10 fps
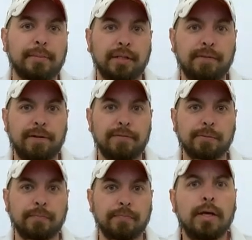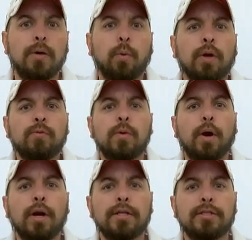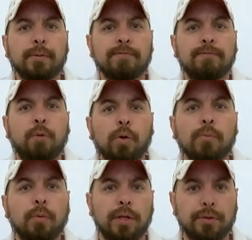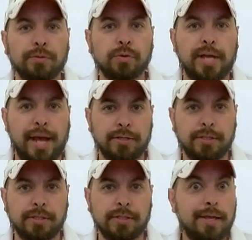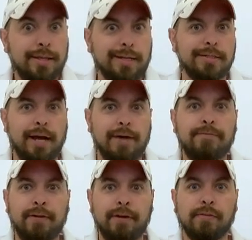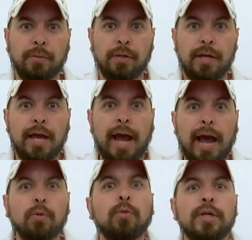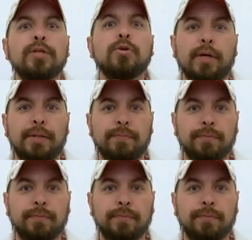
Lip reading: favorable. What if we wanted to perform one of those reactions that's not favorable? How would we do it?